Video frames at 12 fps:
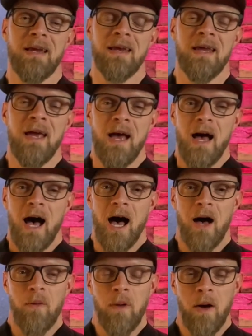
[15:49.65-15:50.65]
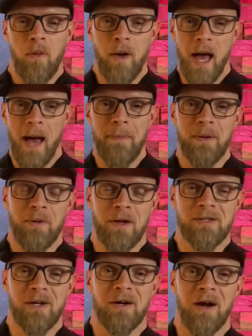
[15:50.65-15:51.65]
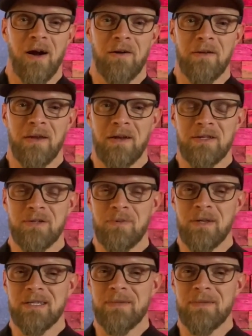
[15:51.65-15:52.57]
And well, what happened was our littlest one,